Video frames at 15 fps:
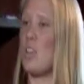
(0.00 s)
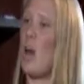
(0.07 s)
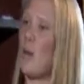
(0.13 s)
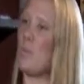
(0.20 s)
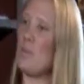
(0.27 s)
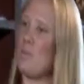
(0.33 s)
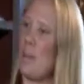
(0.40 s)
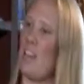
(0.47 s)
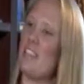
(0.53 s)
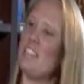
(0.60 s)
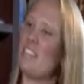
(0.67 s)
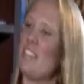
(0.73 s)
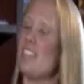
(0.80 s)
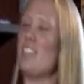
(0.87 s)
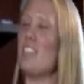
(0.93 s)
how many Baha'is
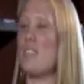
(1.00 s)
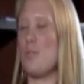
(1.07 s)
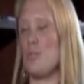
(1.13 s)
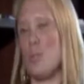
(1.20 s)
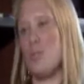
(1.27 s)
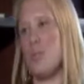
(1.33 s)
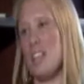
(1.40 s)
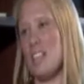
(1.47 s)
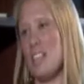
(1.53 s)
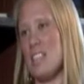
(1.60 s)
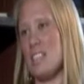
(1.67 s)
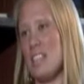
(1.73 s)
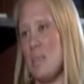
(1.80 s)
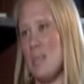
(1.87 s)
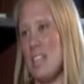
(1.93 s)
do you need to form one of
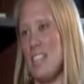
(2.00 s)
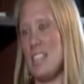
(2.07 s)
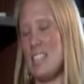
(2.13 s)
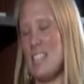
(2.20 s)
these committees?